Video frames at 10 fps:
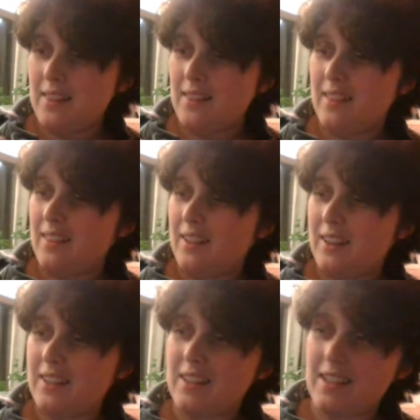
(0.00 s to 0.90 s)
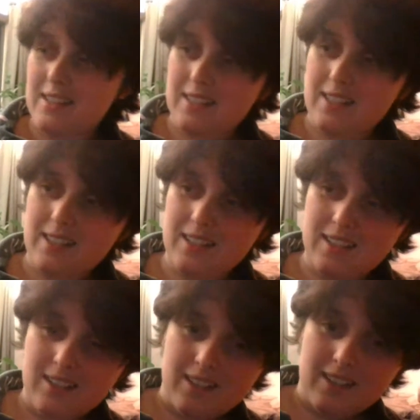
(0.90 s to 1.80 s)
hard. Look at this.
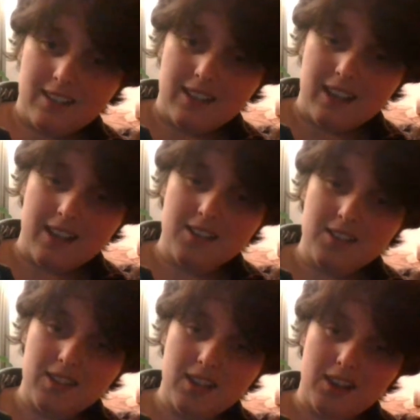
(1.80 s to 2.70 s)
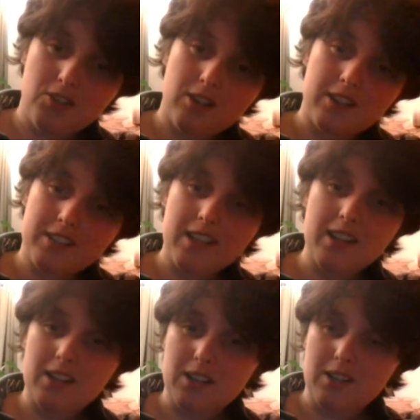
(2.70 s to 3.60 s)
Okay, see, undress
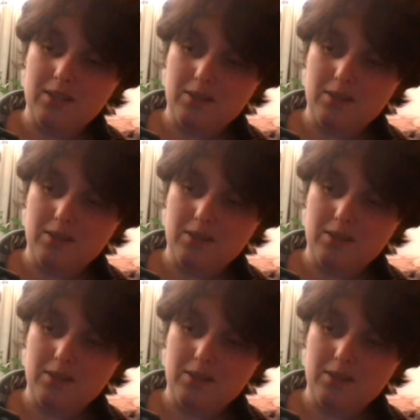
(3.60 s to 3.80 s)
it